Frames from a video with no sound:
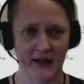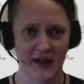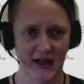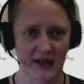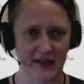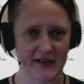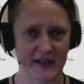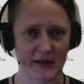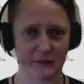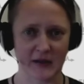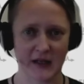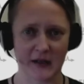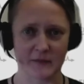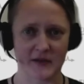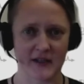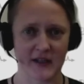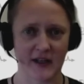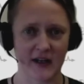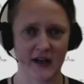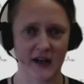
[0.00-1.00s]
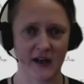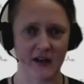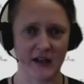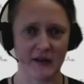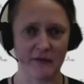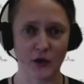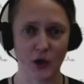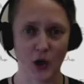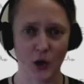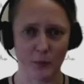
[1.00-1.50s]
And sometimes they are
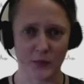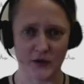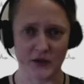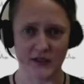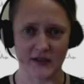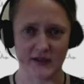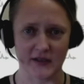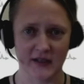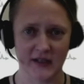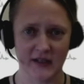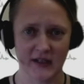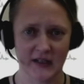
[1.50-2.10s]
even opposite.